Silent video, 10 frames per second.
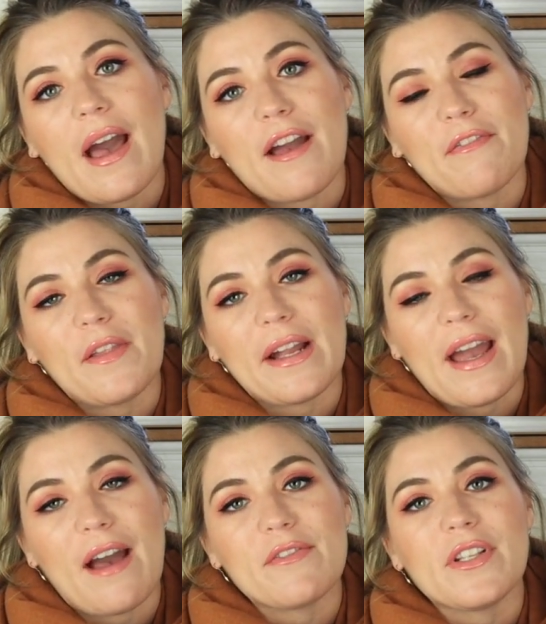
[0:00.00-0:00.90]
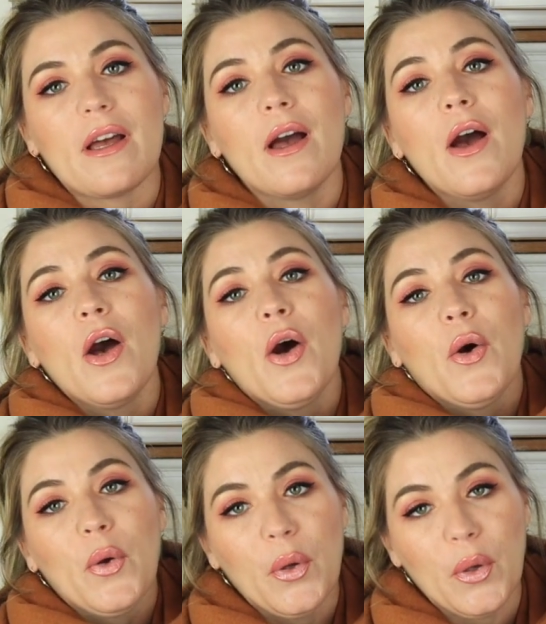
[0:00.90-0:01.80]
I feel like I have to
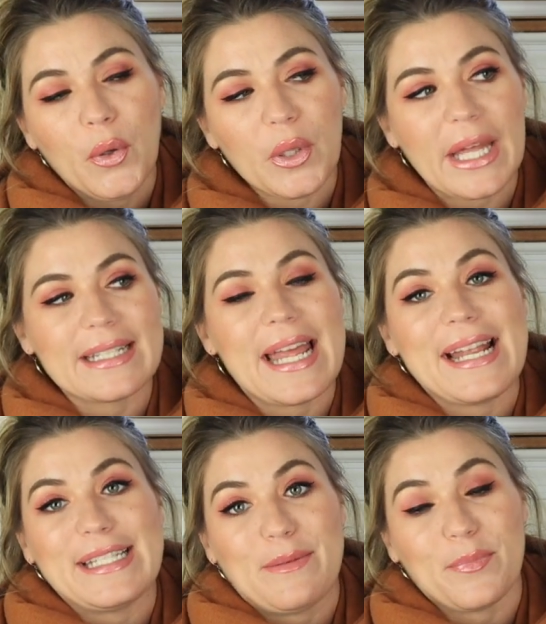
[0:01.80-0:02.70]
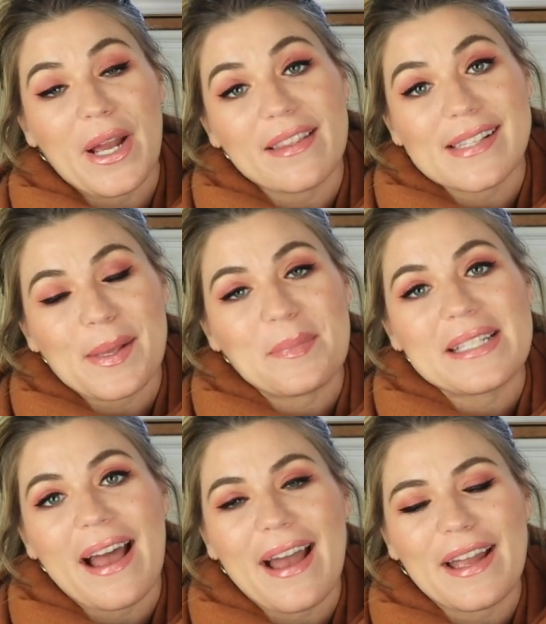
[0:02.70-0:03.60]
like take deep breaths
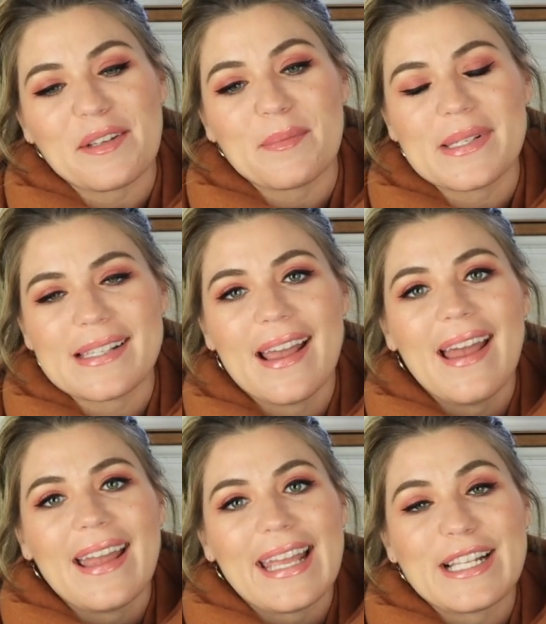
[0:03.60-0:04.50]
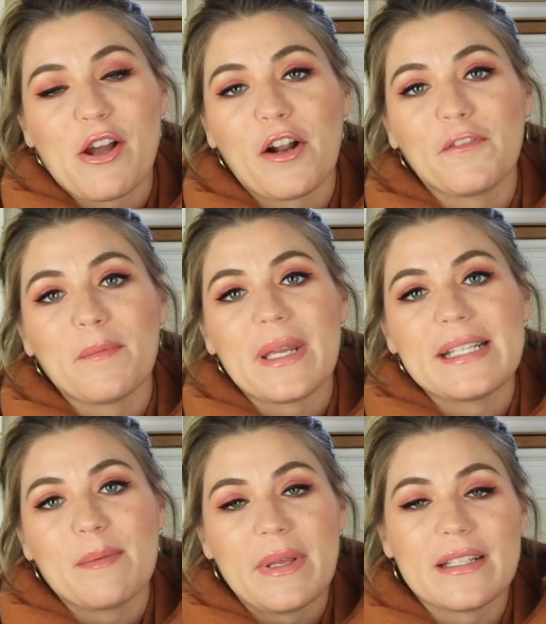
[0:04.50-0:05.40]
sometimes. It's hard for
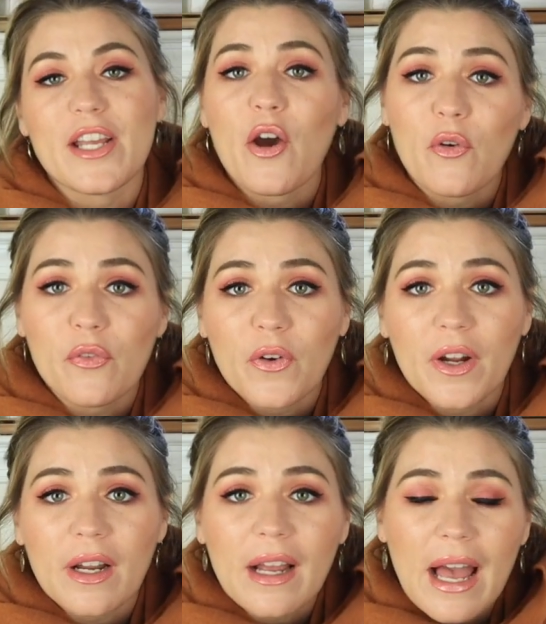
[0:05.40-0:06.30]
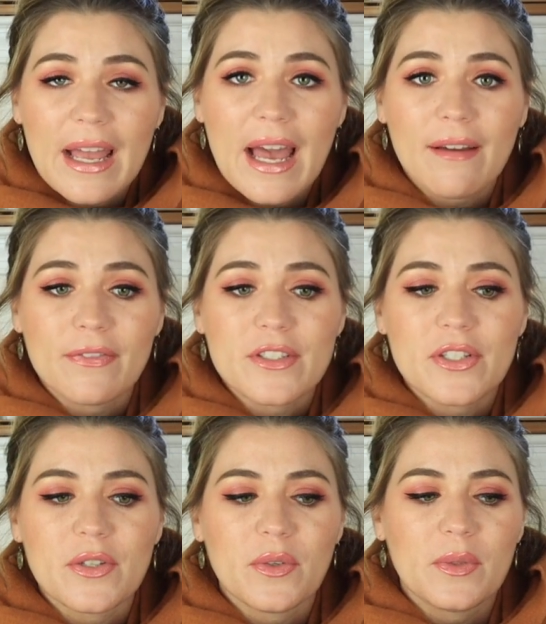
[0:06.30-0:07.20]
me to bend over. I have
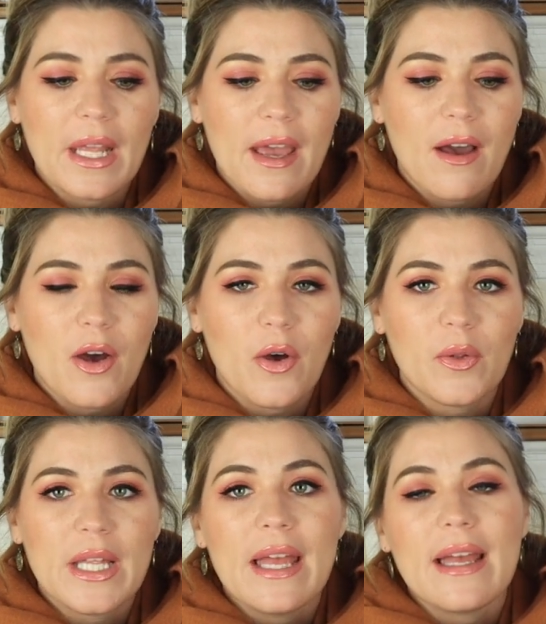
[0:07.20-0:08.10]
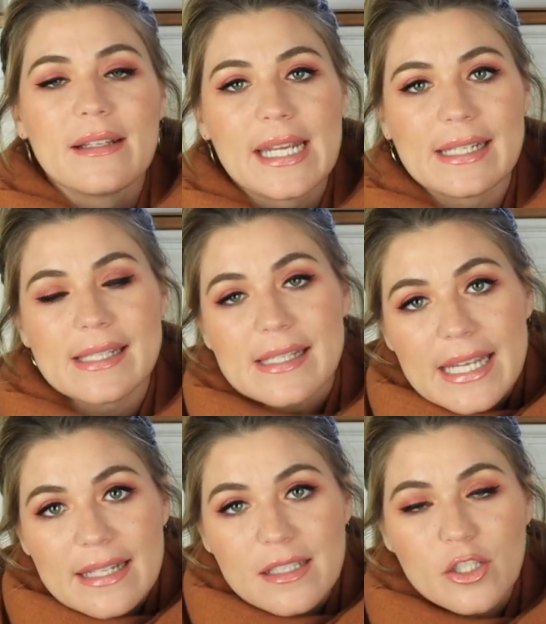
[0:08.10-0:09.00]
to now take a
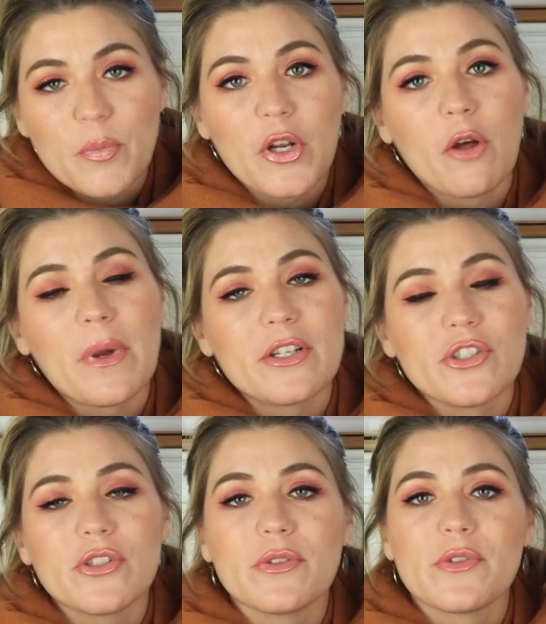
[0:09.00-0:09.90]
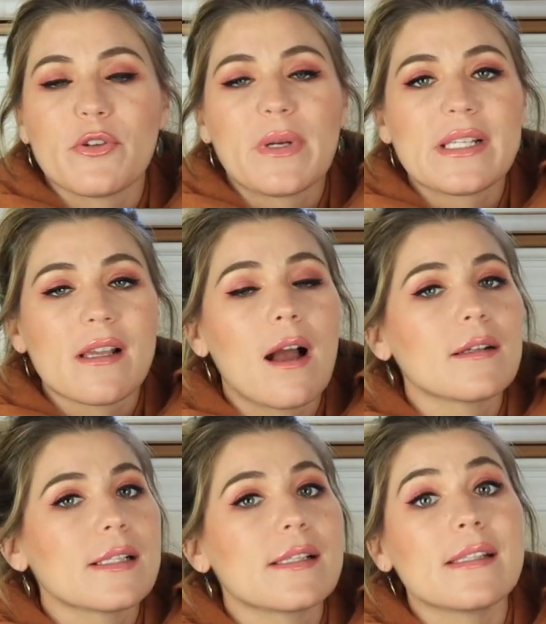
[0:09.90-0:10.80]
seat to put on my shoes or my
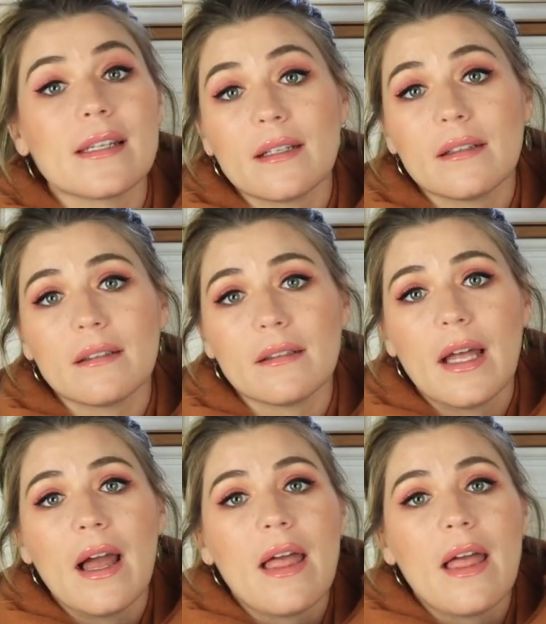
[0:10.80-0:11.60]
socks still.